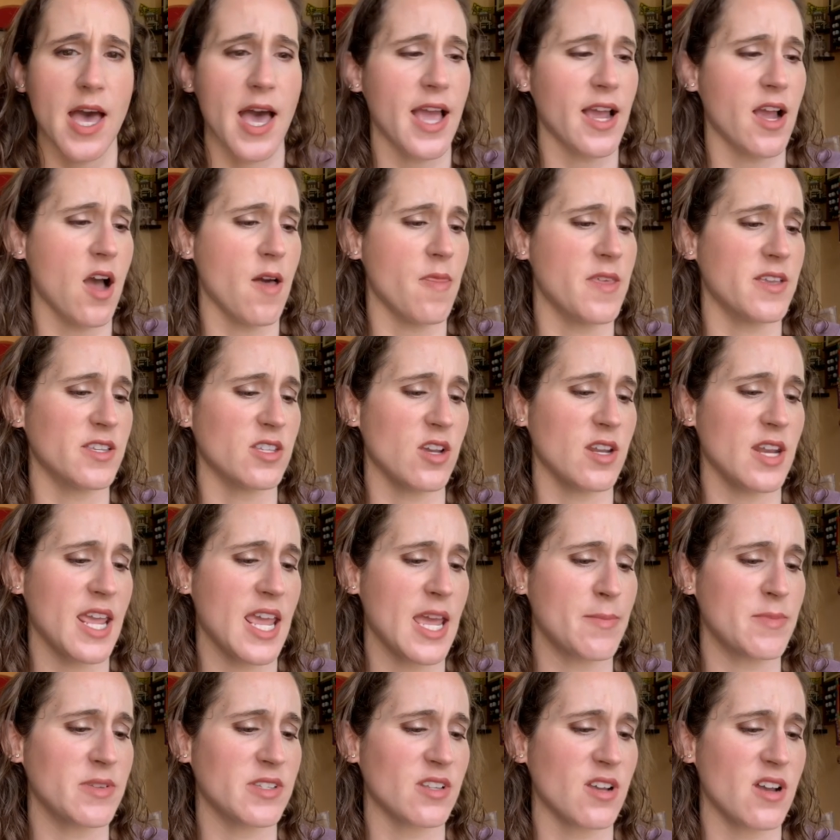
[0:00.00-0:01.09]
I got this on
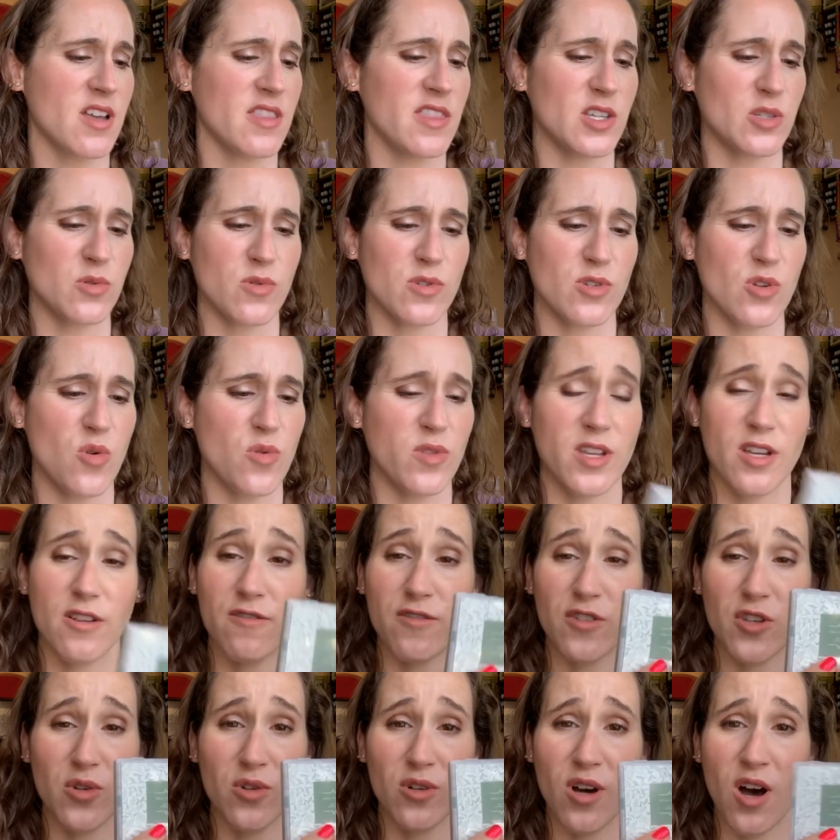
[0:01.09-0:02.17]
Amazon. This was only a
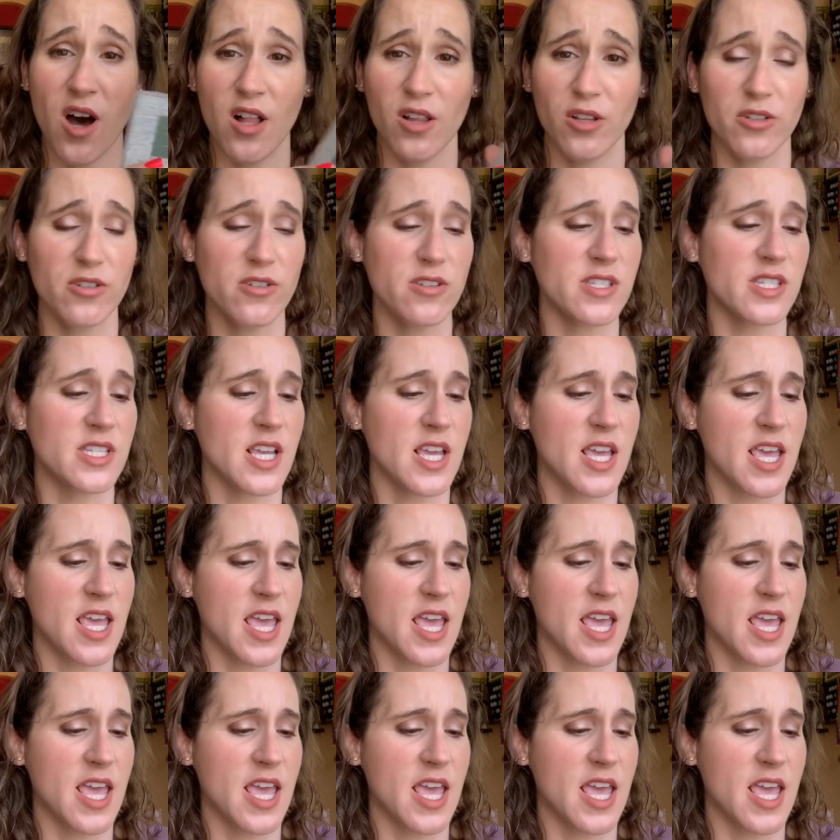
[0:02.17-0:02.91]
few dollars.